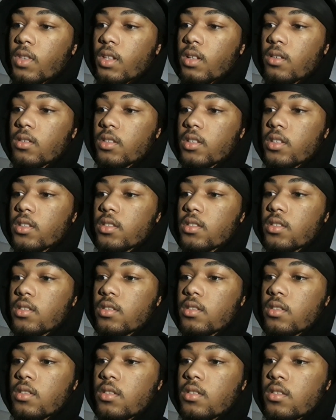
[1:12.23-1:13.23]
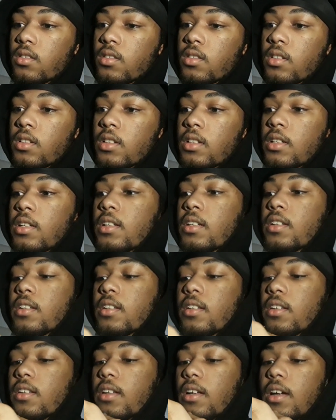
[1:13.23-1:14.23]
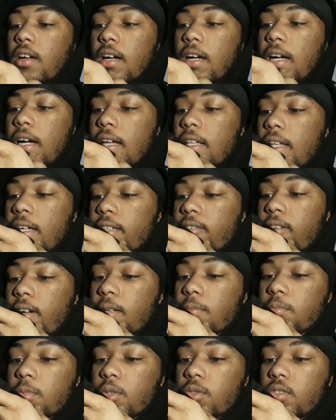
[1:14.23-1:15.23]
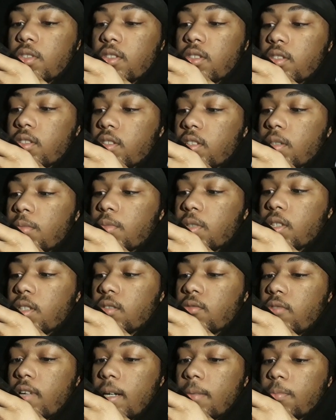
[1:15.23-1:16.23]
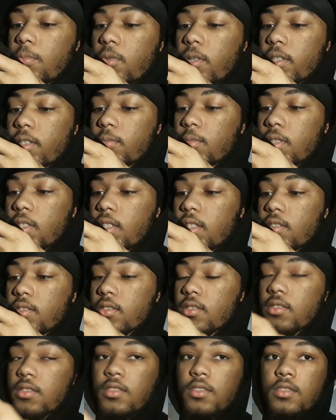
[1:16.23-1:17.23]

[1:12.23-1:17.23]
Okay. I like rap music. Give me a rap recommendation.